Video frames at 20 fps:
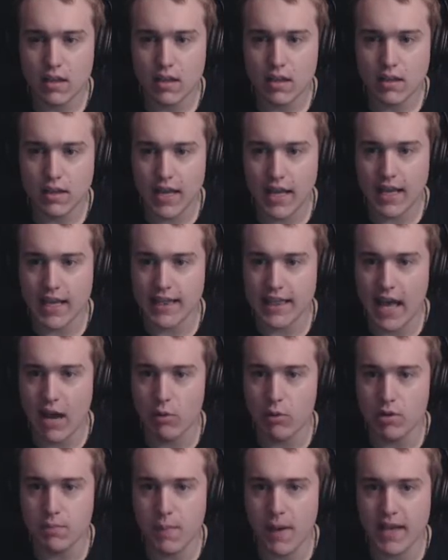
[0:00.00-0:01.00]
Like, that
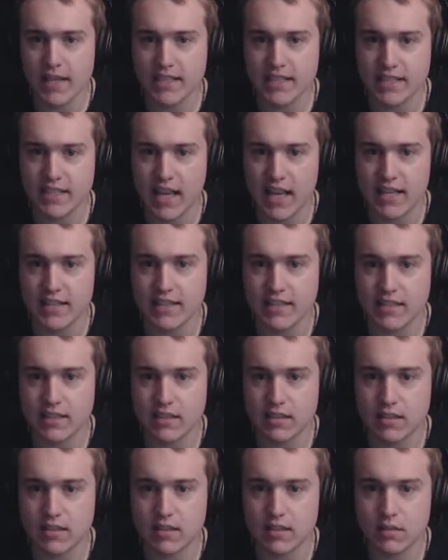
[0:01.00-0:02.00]
would make sense
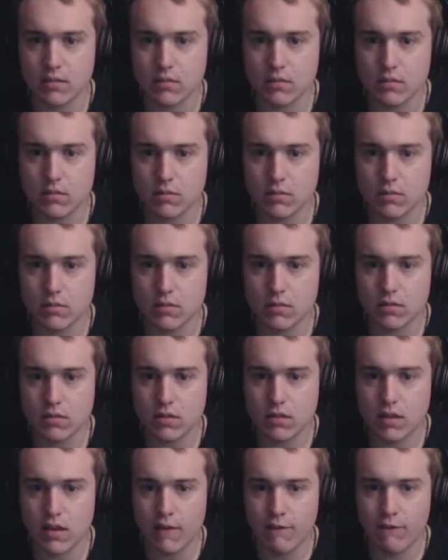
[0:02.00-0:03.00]

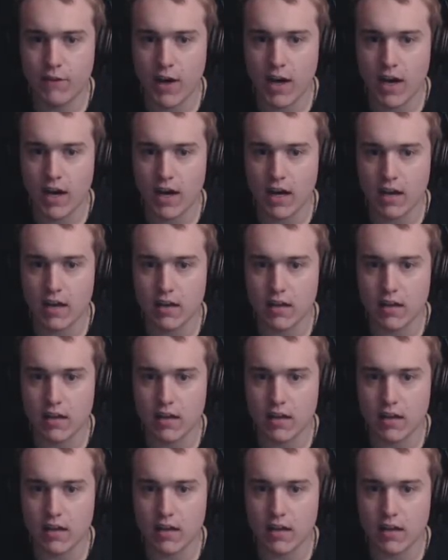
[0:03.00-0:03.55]
if, uh...